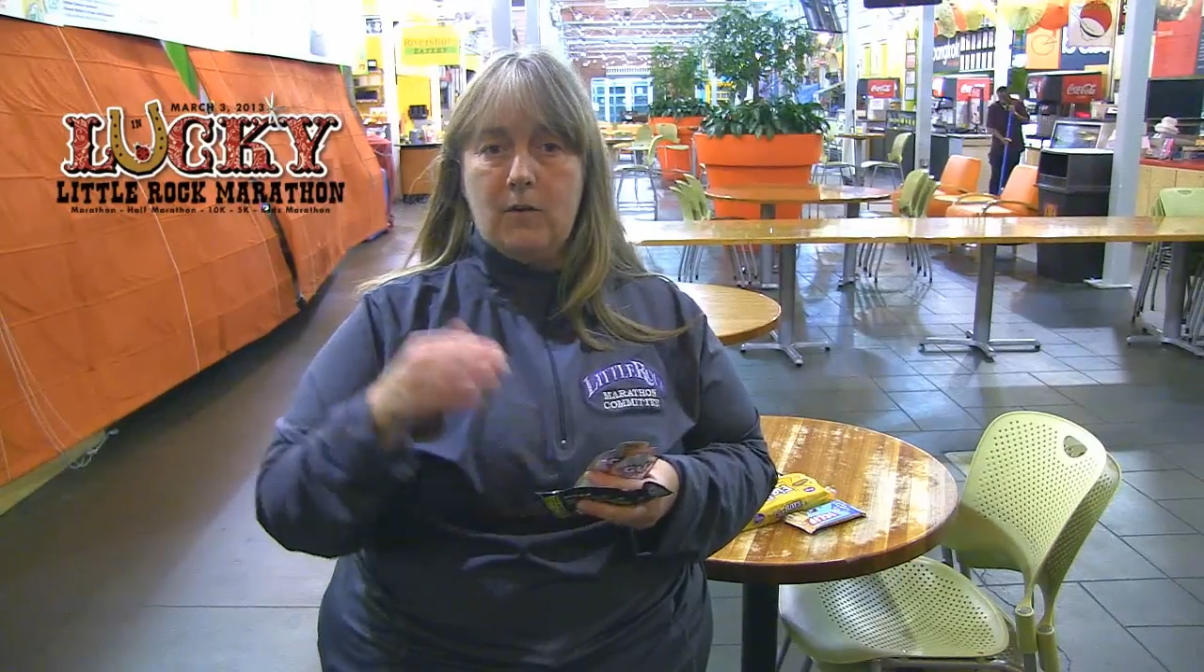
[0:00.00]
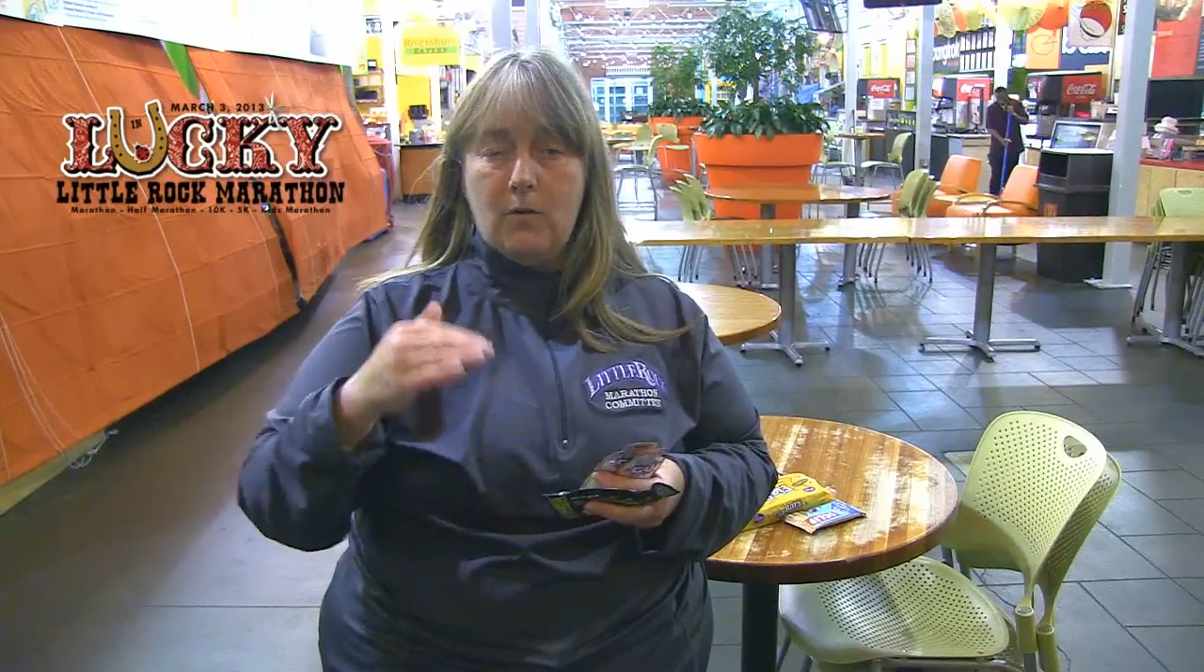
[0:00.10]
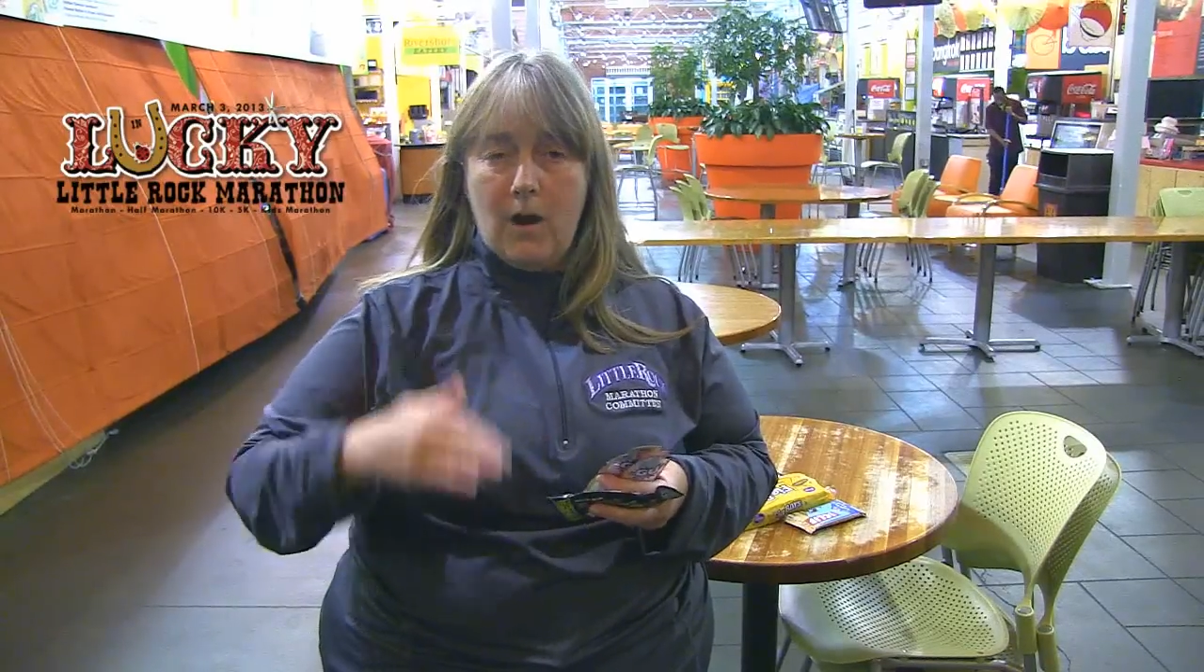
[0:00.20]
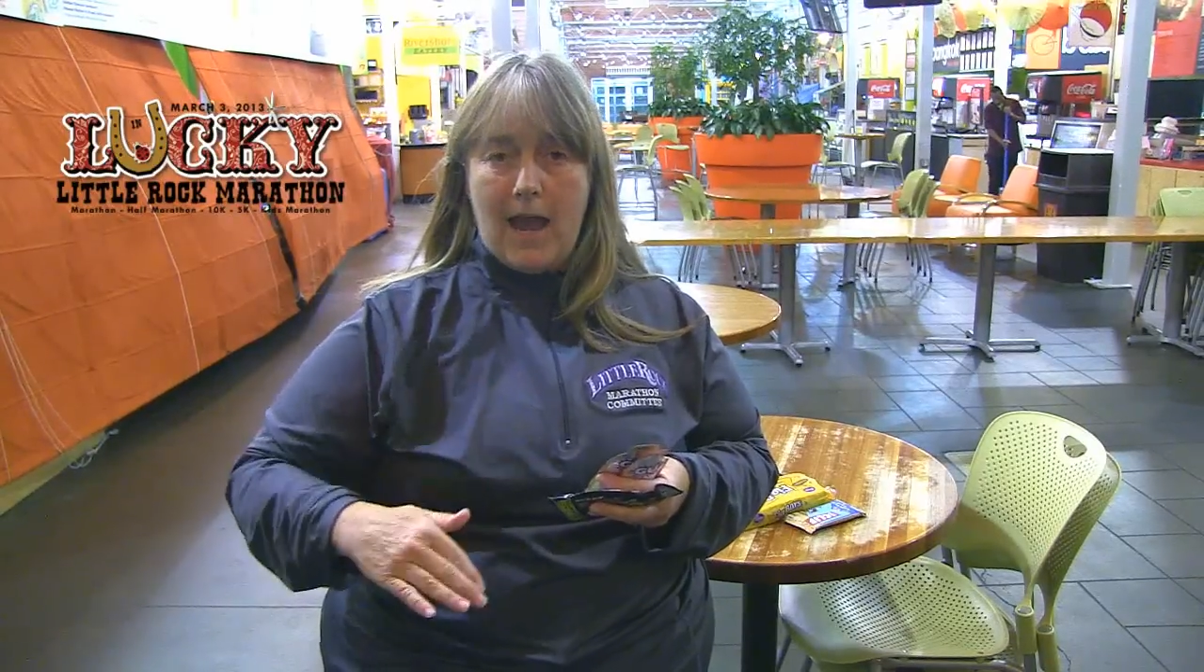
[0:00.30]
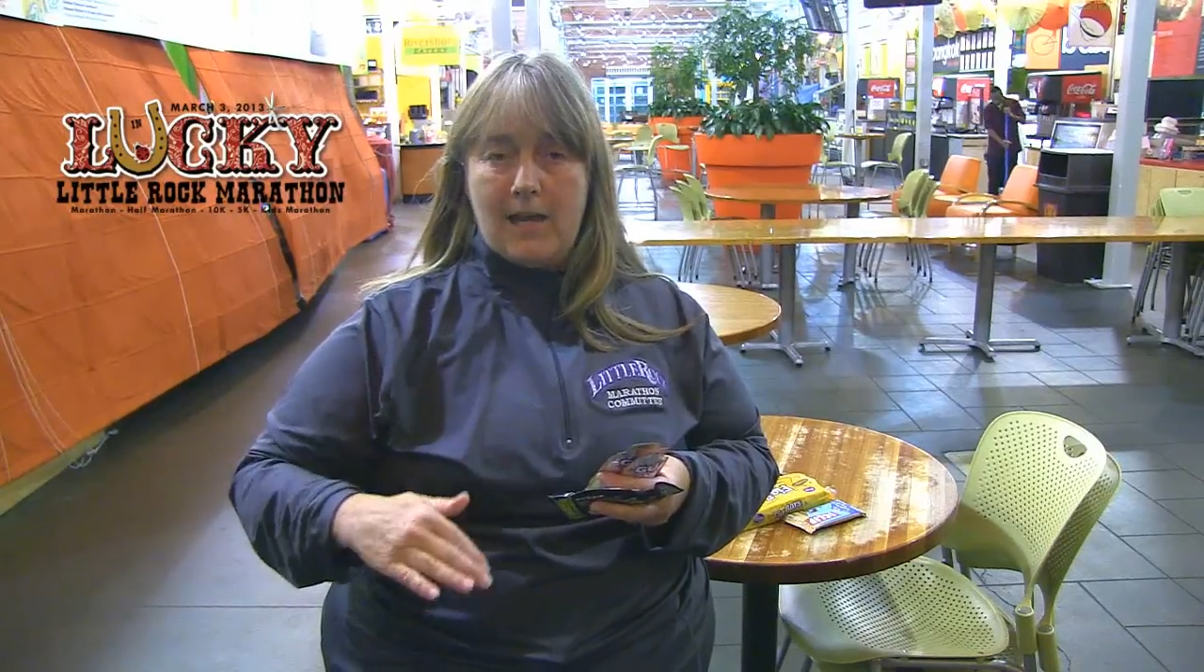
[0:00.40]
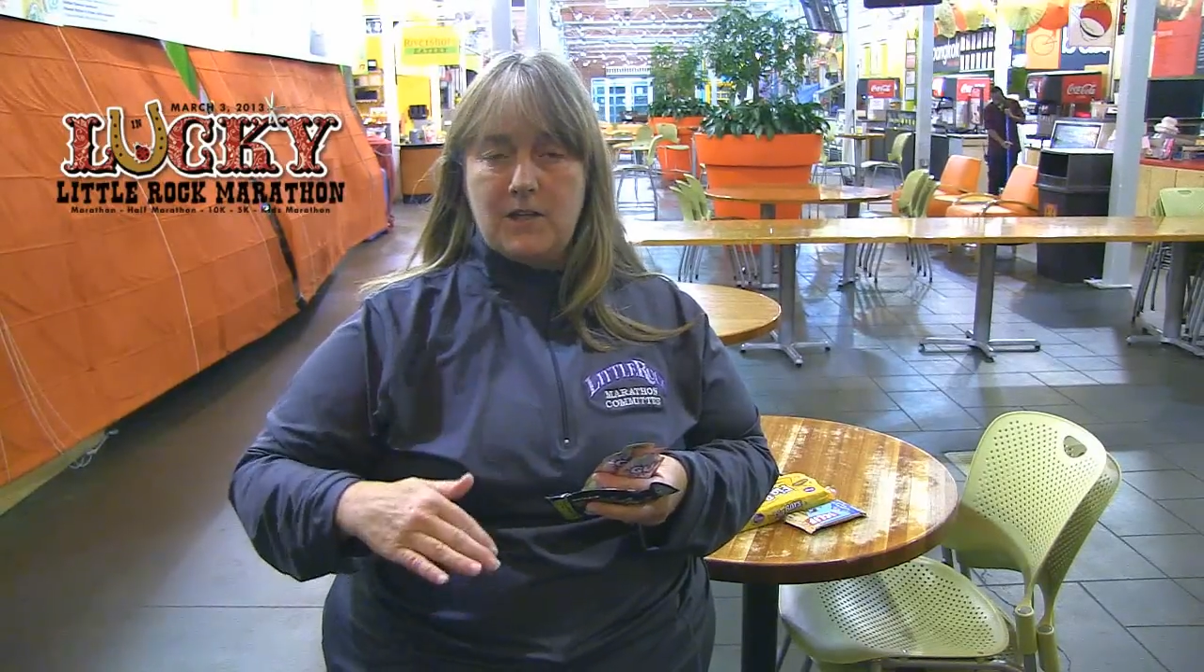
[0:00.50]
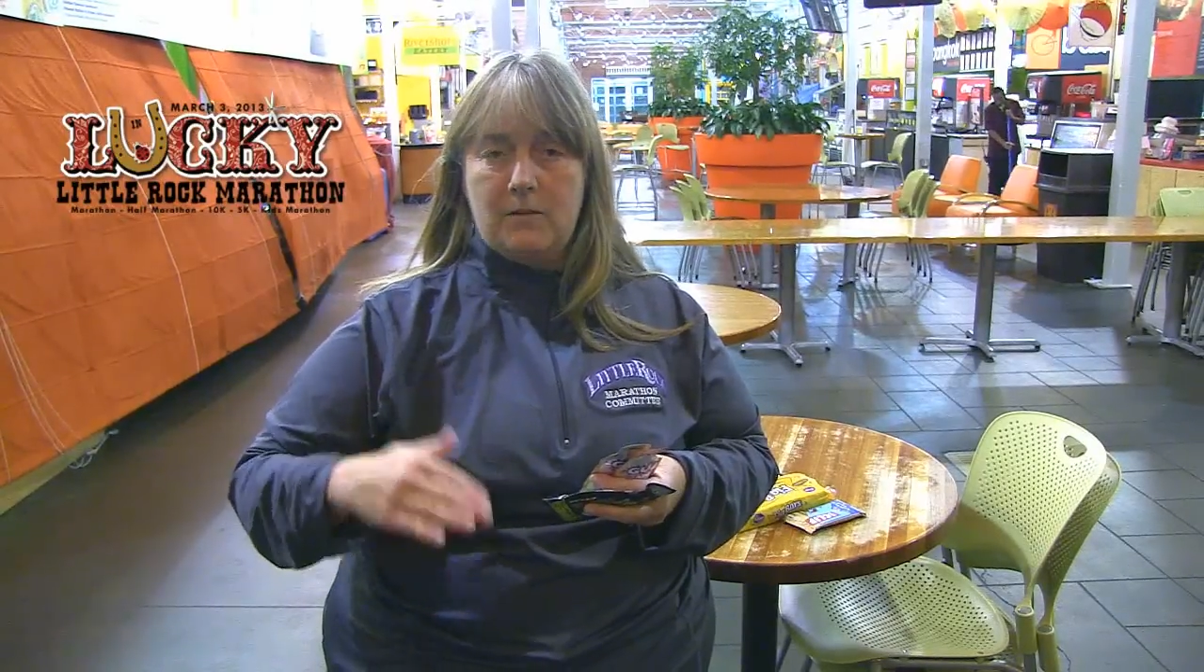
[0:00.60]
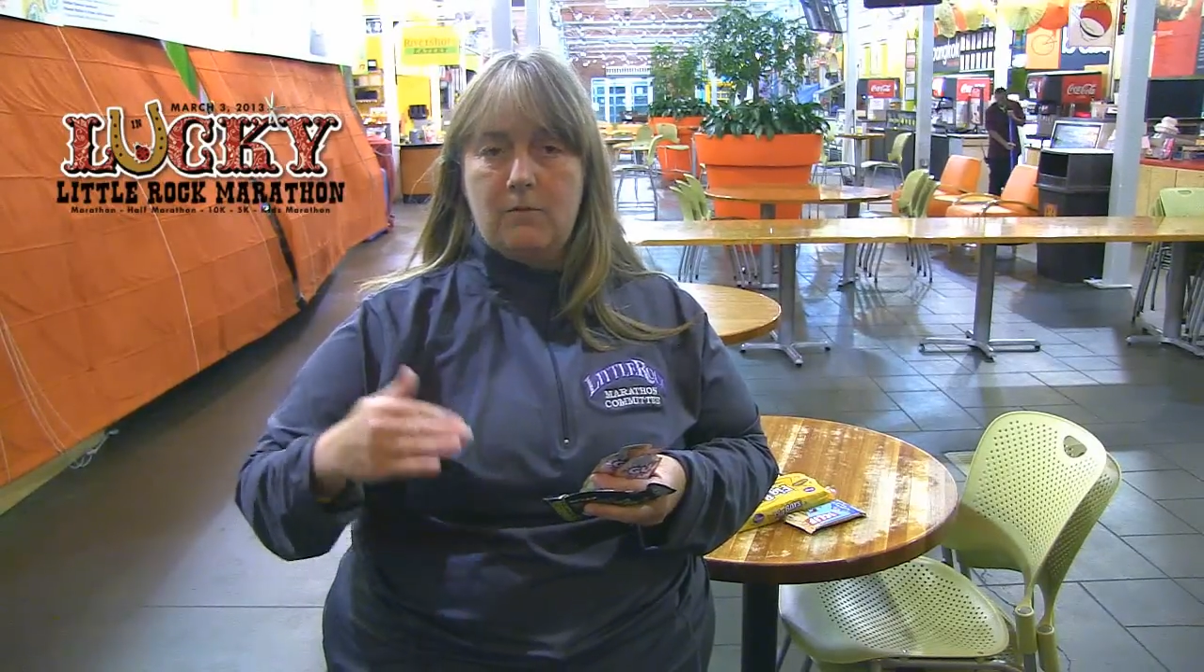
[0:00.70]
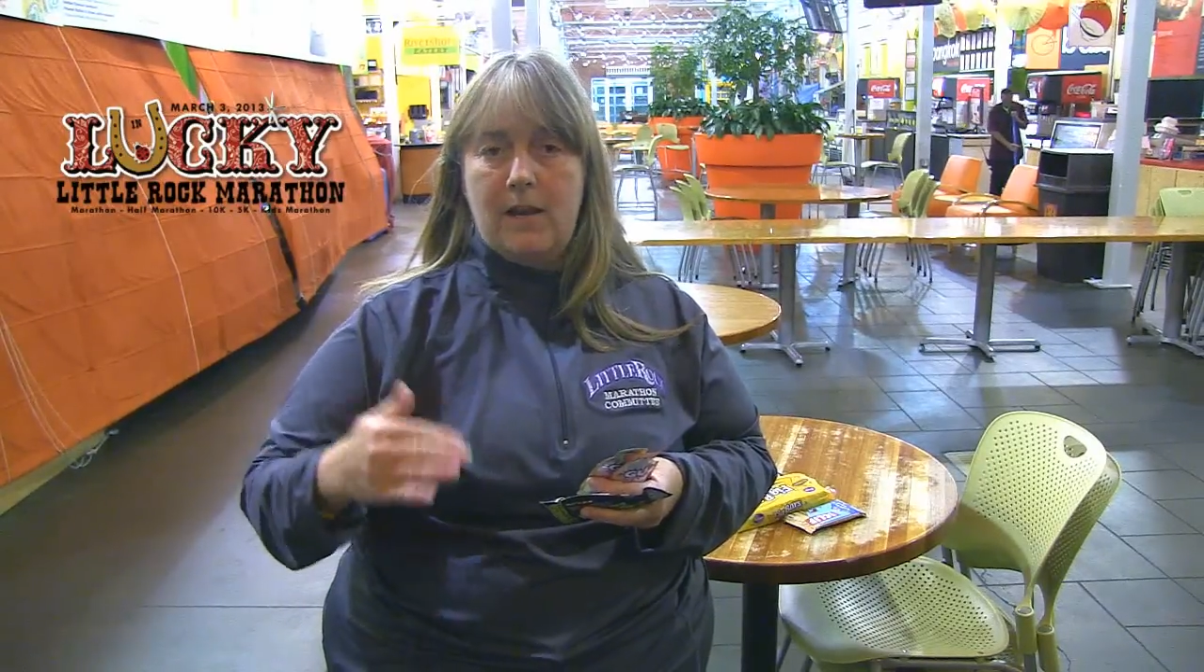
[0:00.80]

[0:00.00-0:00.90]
crash and